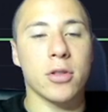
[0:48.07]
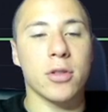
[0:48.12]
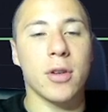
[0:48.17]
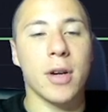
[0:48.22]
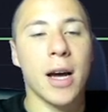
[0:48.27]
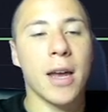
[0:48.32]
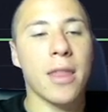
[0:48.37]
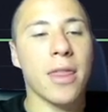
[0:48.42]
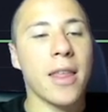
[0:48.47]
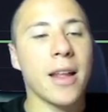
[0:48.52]
So
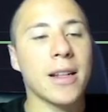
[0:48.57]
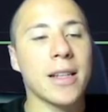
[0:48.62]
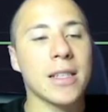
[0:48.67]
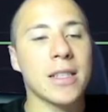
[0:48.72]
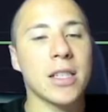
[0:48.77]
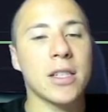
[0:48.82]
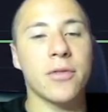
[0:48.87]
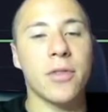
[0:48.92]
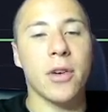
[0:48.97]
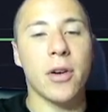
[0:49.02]
I think
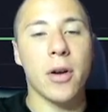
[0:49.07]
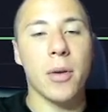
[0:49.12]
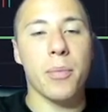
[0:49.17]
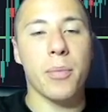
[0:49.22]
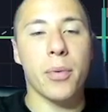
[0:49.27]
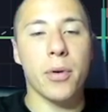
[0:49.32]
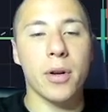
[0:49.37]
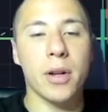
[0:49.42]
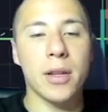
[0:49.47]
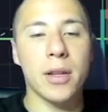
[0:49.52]
this is very
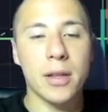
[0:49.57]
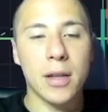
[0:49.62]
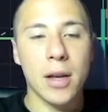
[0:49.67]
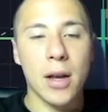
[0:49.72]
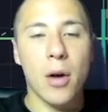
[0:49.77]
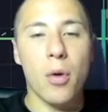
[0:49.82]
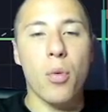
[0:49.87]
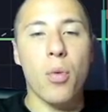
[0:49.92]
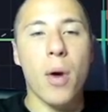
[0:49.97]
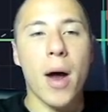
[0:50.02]
important
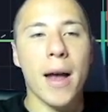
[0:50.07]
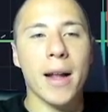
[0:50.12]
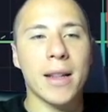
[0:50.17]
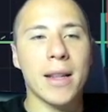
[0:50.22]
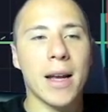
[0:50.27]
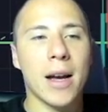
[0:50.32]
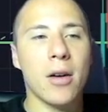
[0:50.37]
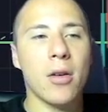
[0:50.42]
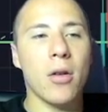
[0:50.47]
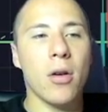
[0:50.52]
right
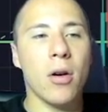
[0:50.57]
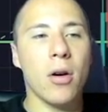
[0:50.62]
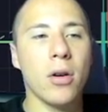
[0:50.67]
now.